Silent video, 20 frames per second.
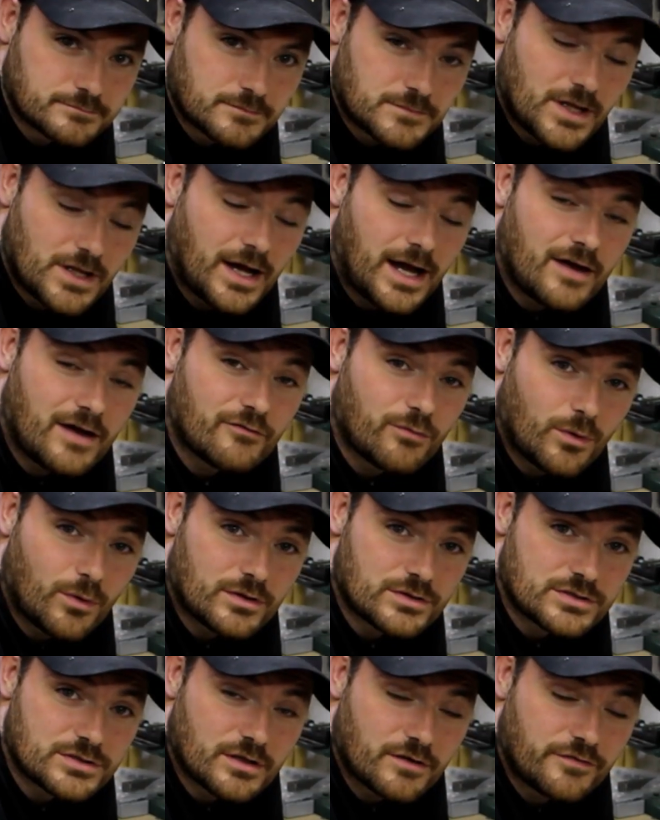Now, I have
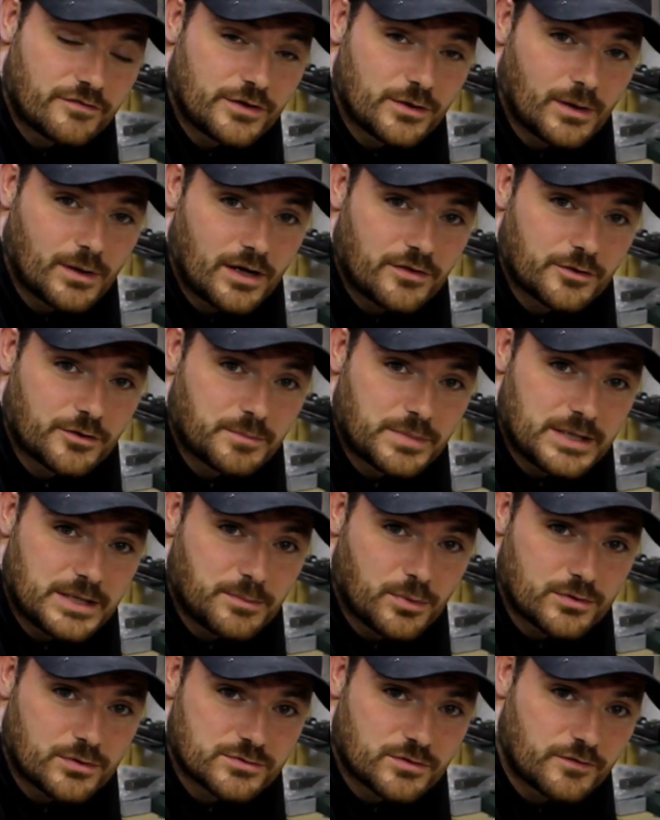watched a few other
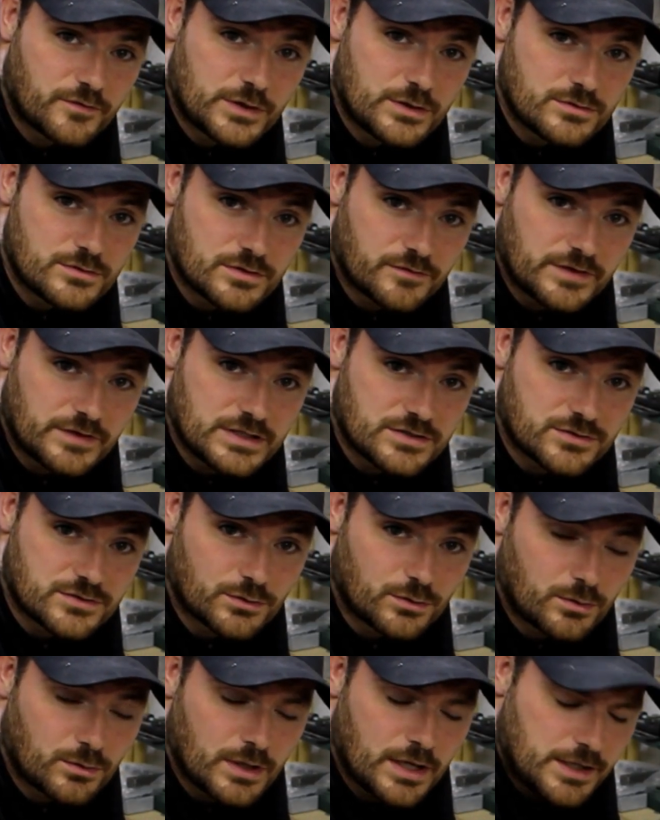people's reviews of this
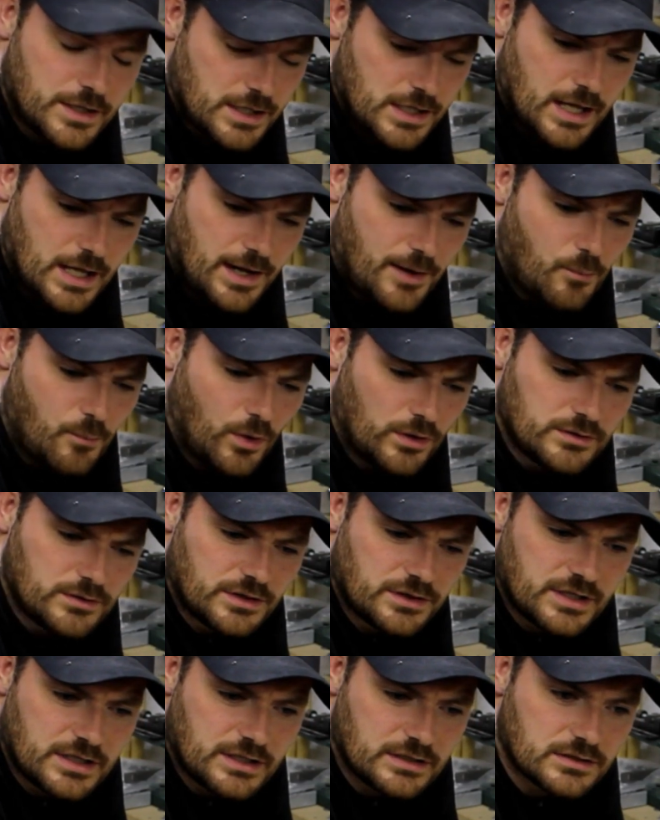saw, and one
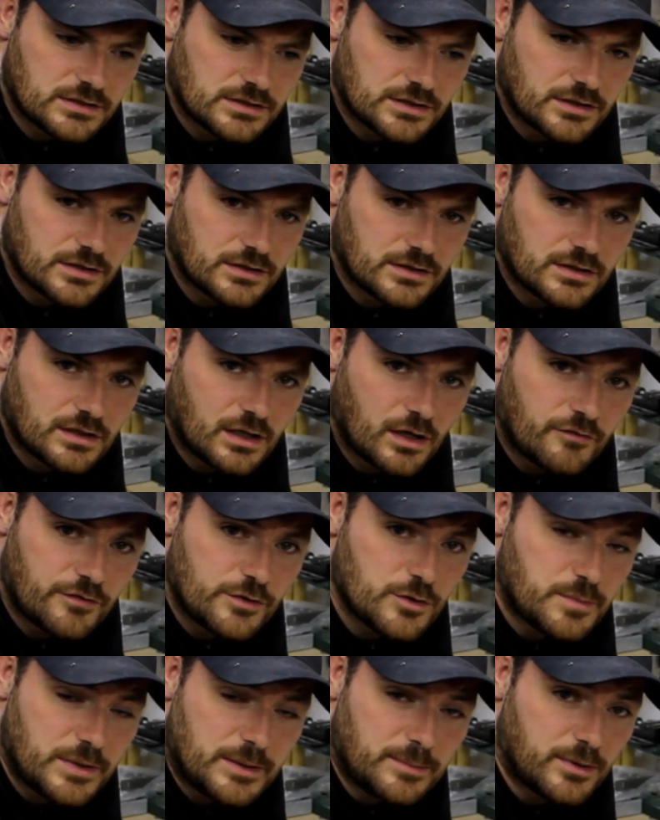thing that a
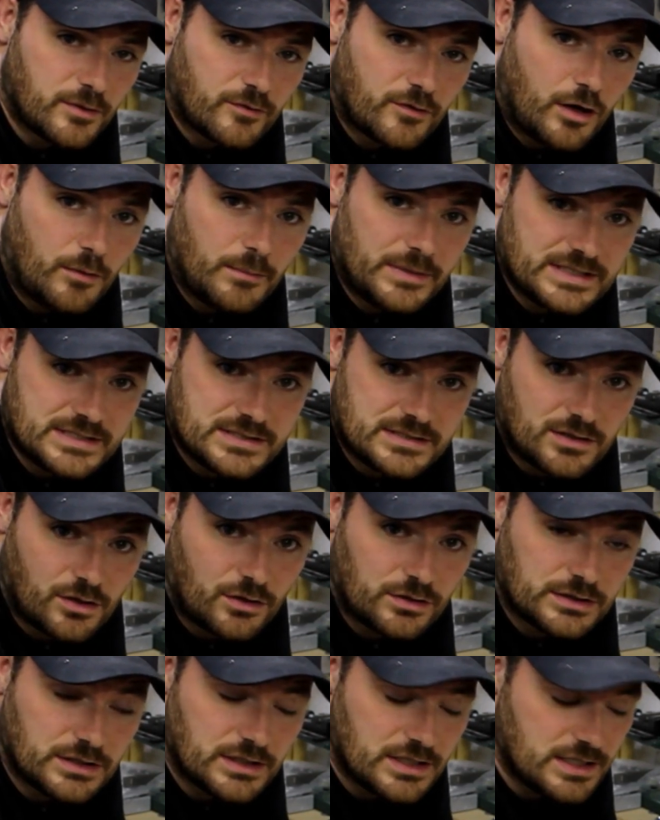few people have commented on